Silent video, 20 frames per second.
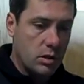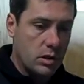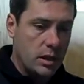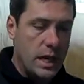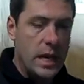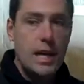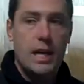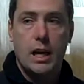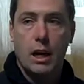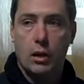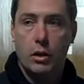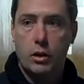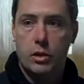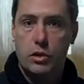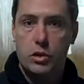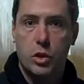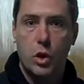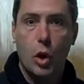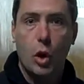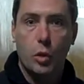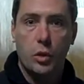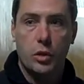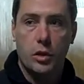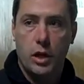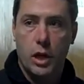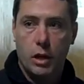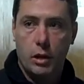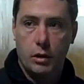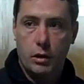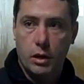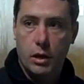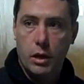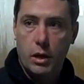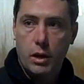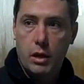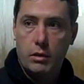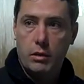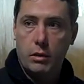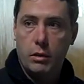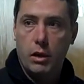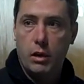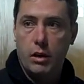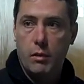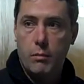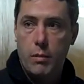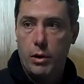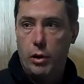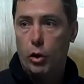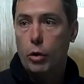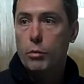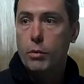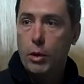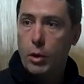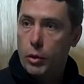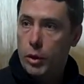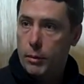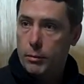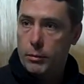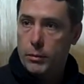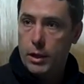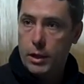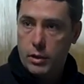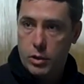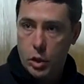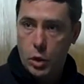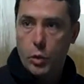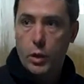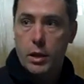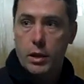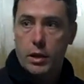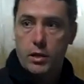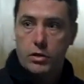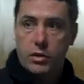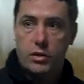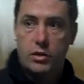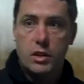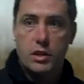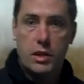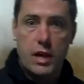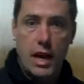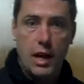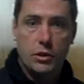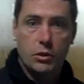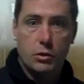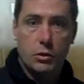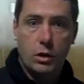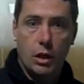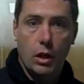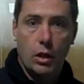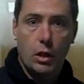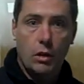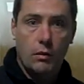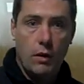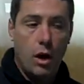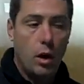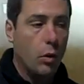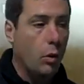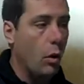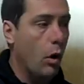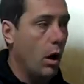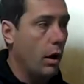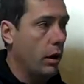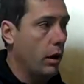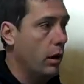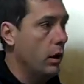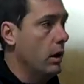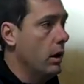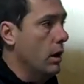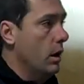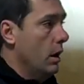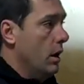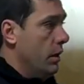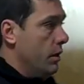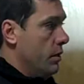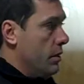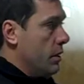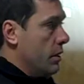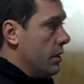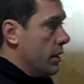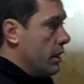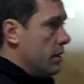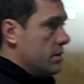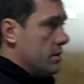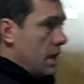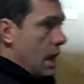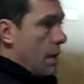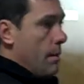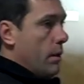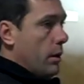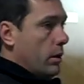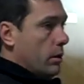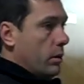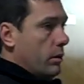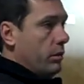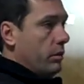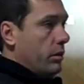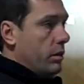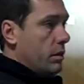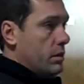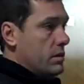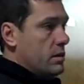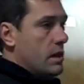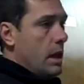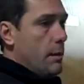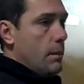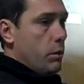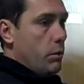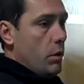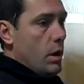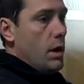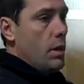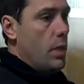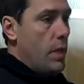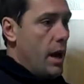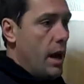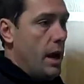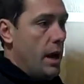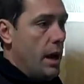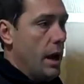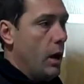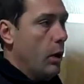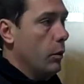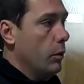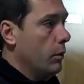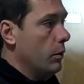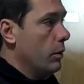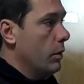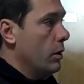tea color, it's golden color. There's a lot of mineral buildup to it. It's just a natural color of our water. These chemicals separate that out